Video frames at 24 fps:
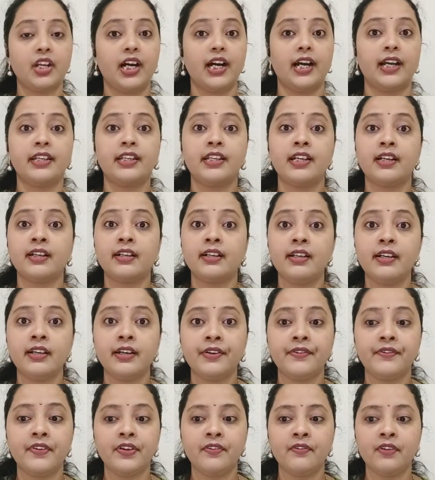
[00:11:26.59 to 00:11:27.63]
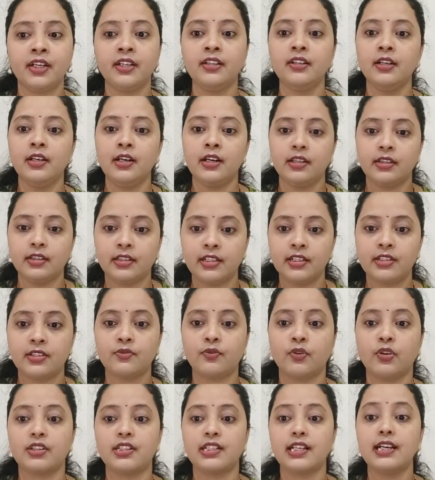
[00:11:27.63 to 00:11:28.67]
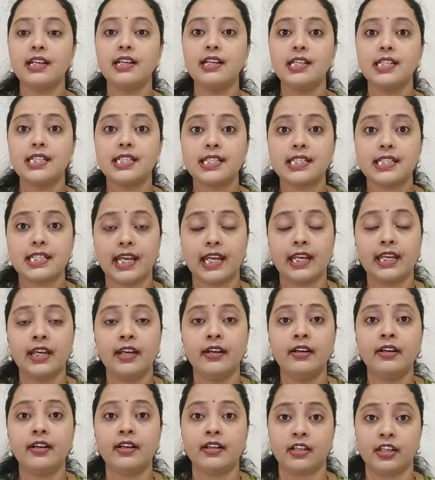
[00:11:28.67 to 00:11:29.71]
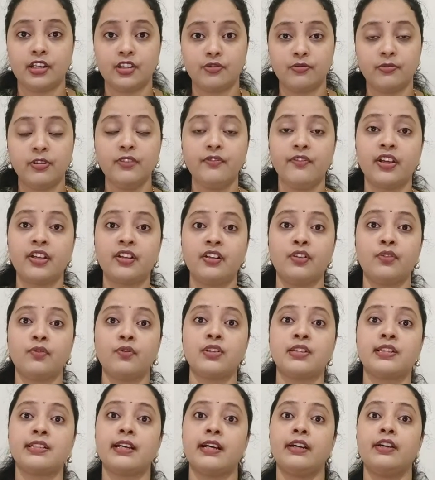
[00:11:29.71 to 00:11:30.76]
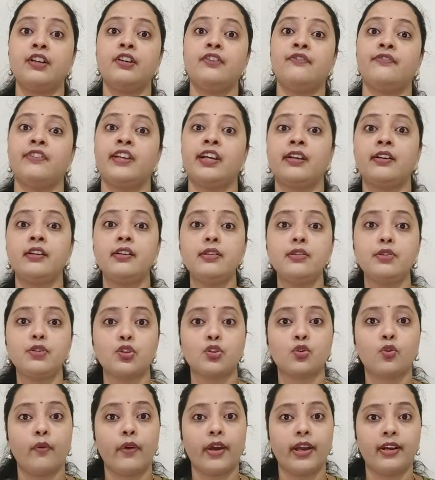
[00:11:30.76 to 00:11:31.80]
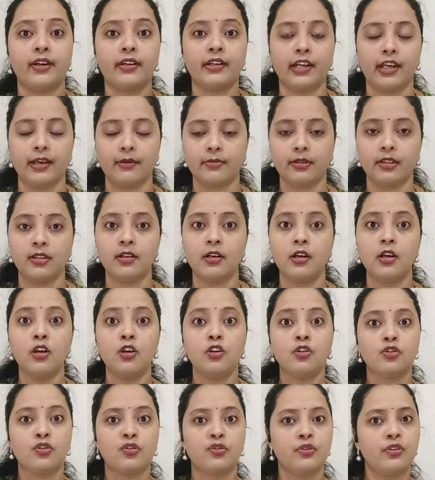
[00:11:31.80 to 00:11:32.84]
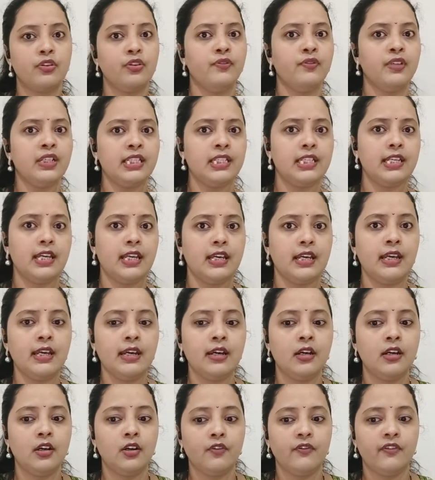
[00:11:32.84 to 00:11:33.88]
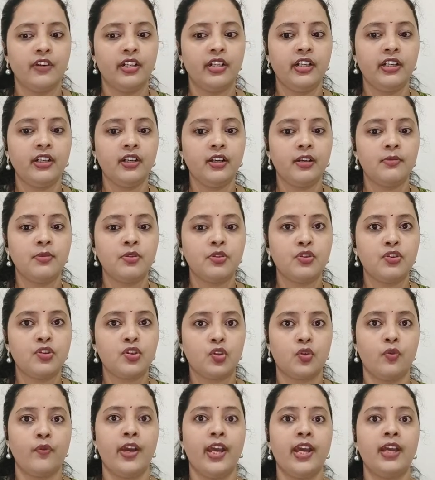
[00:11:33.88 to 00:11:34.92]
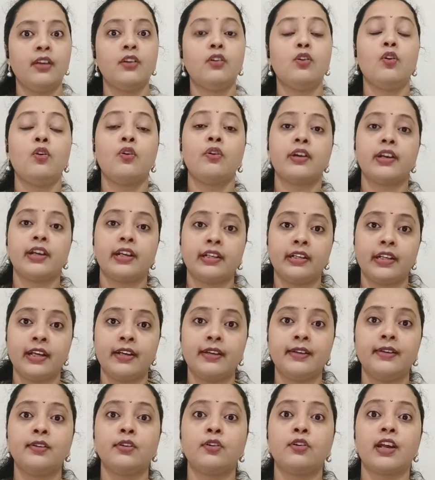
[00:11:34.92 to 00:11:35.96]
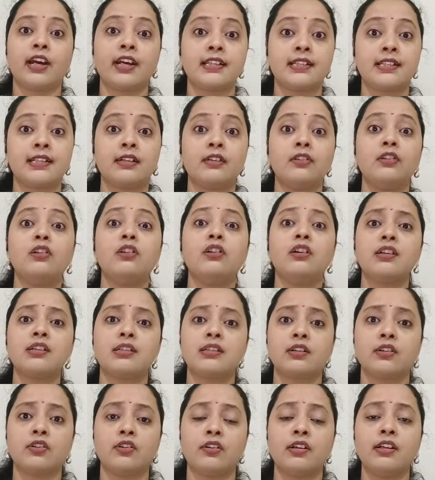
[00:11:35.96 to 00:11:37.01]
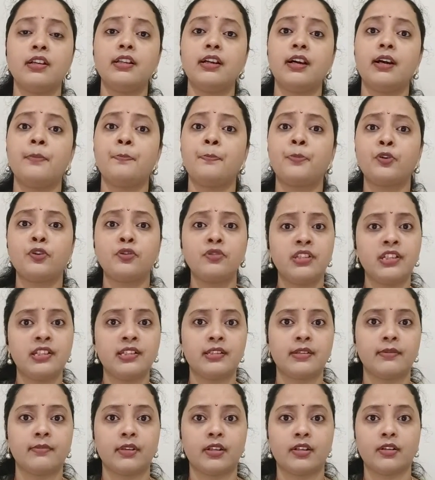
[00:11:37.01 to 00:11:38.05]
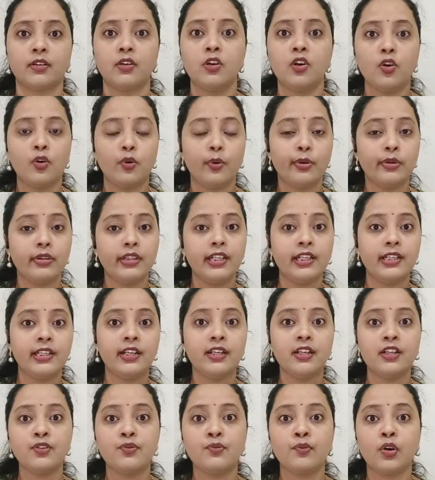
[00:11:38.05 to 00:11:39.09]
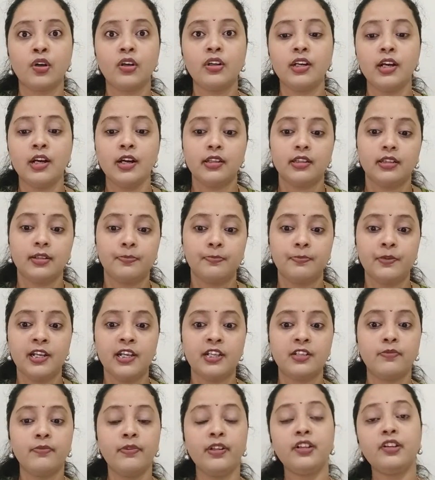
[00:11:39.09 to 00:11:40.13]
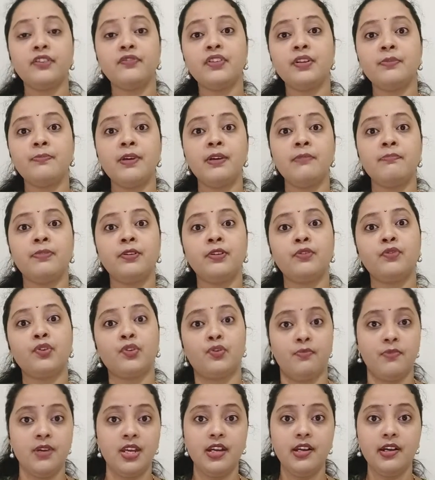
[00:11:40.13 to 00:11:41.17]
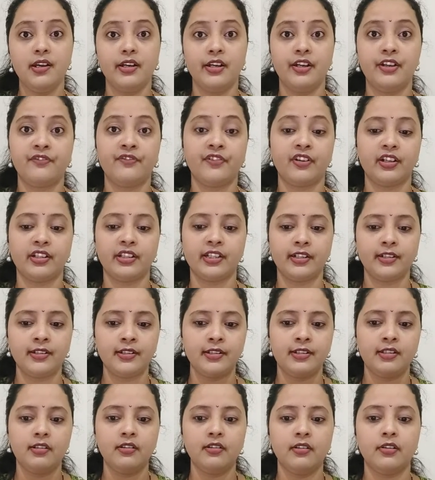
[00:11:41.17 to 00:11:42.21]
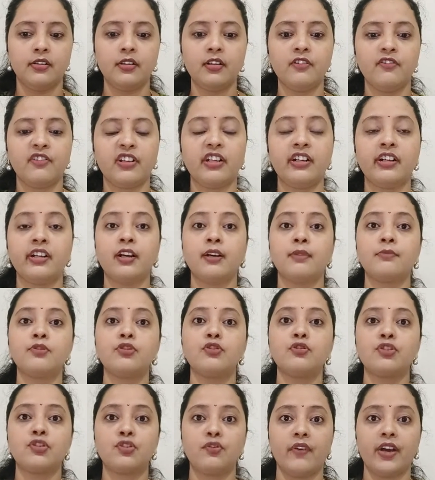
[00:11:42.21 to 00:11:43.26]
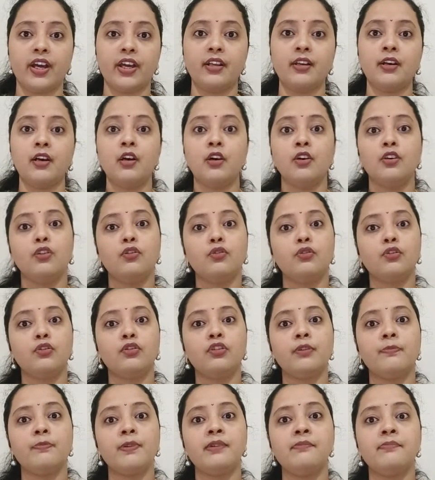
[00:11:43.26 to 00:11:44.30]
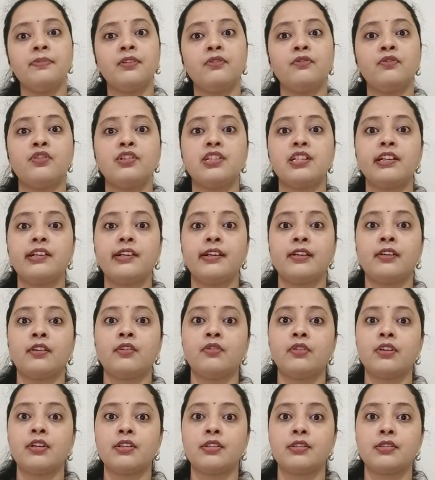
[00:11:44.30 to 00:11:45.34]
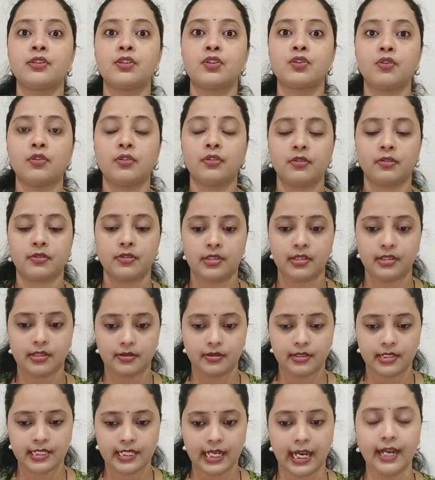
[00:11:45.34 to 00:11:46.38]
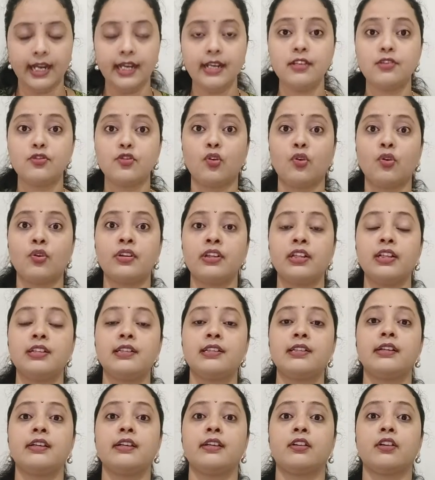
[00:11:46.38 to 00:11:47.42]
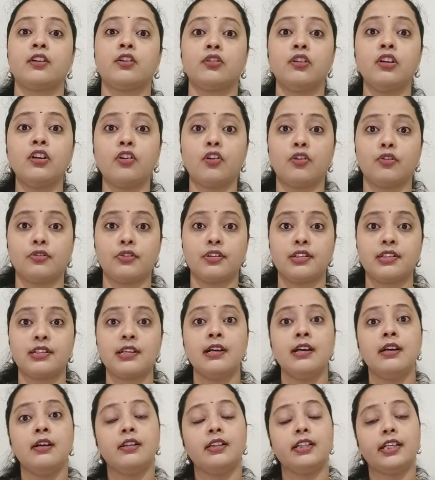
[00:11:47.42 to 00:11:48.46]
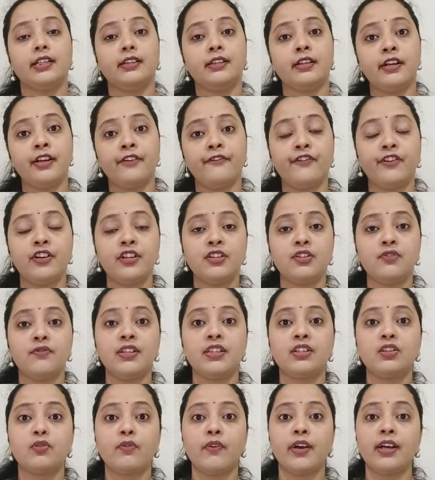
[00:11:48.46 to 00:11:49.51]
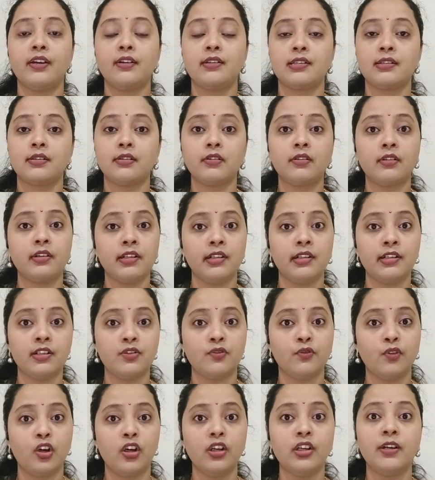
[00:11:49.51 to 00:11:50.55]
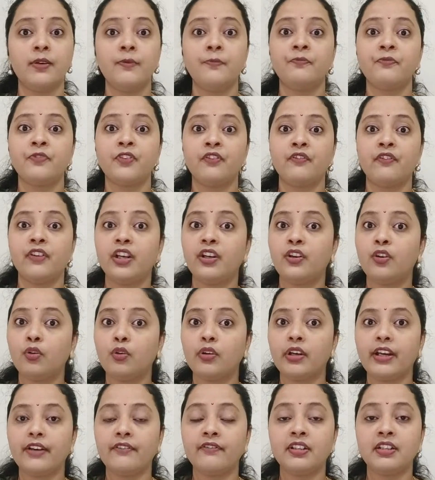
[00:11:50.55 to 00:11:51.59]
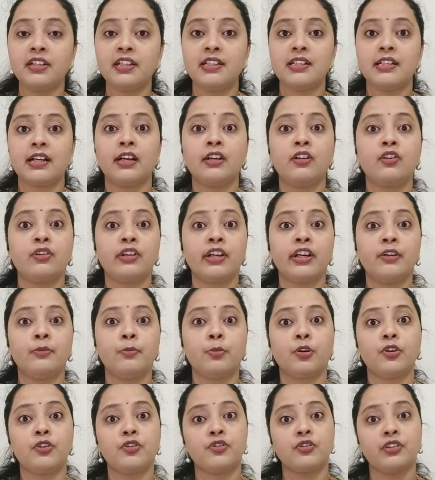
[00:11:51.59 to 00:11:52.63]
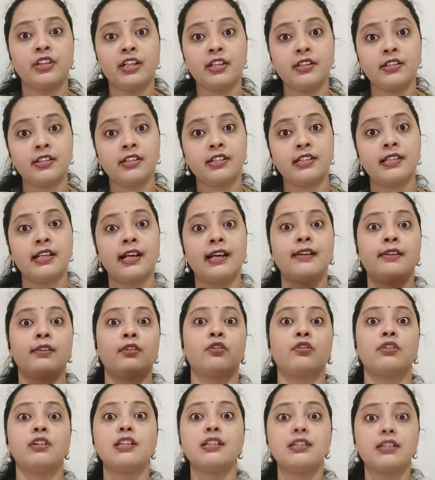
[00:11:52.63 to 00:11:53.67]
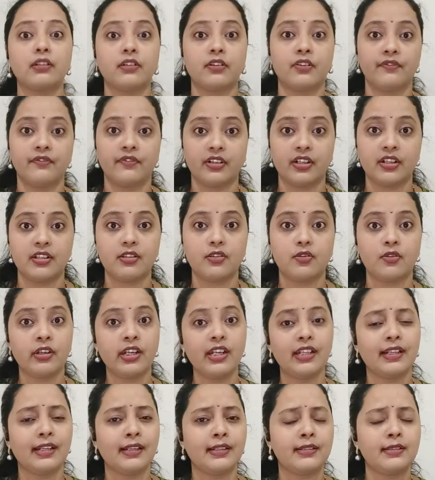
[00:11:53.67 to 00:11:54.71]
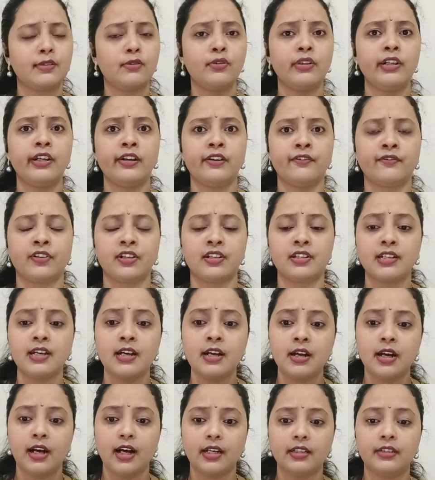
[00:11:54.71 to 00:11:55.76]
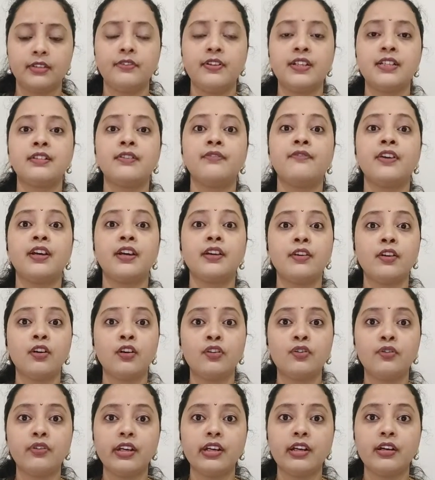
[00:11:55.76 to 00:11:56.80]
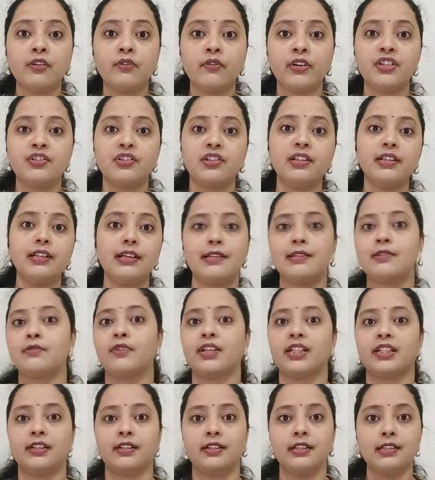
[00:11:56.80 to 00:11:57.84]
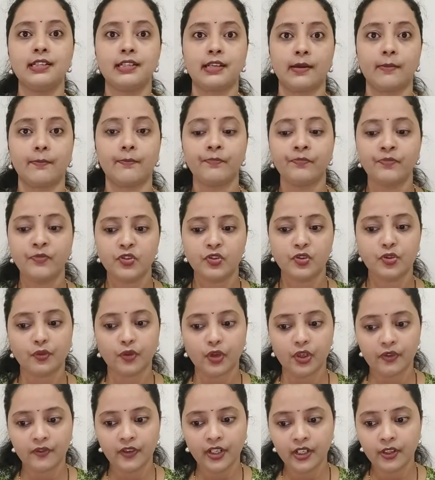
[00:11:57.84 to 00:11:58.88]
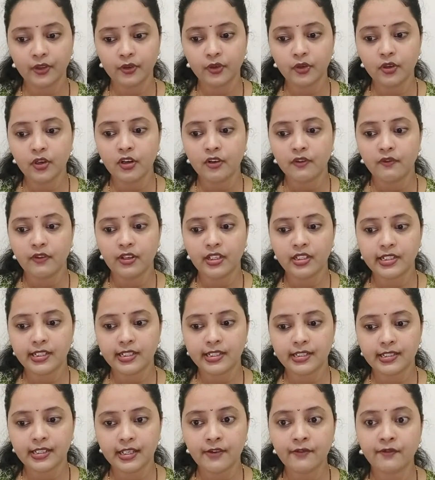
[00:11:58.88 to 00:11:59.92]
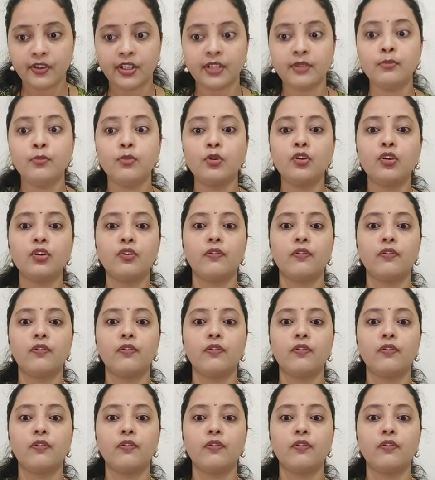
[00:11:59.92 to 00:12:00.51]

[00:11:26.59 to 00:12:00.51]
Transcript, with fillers: Idea clear everyone? This was our second arrangement where it was kind of like a square table. So you would see when it comes to square or rectangle or hexagonal or circular, the approach is similar. Only thing is what? The placement of the people would be different. That is here, when it comes to square, you know the people would sit around the sides or they'll sit along the corners. And the difference with square circle is what? we don't have any start or end point so they'll just lie along the circumference okay that's the only difference otherwise the way you're doing a question is one and the same so what we'll do we'll just see one more